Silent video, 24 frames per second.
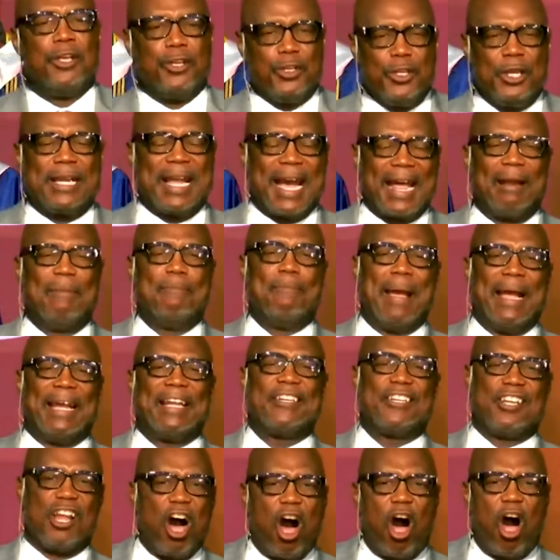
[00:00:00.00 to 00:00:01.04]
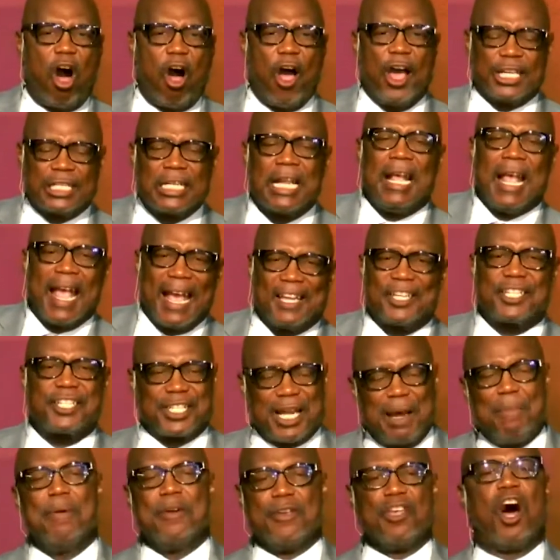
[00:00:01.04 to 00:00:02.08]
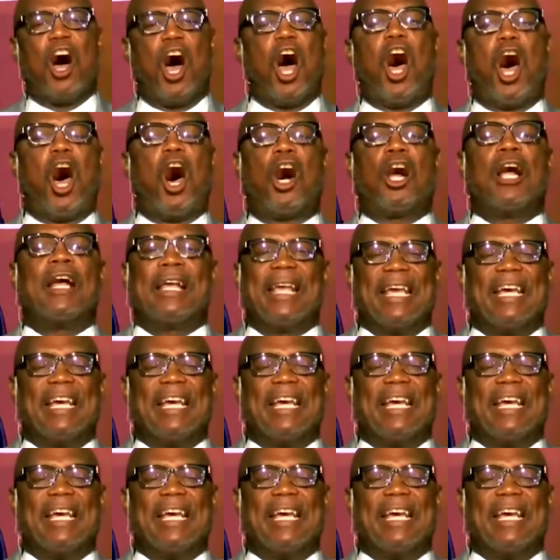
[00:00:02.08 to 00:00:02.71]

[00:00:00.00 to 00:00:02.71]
you gotta make noise, and some of y'all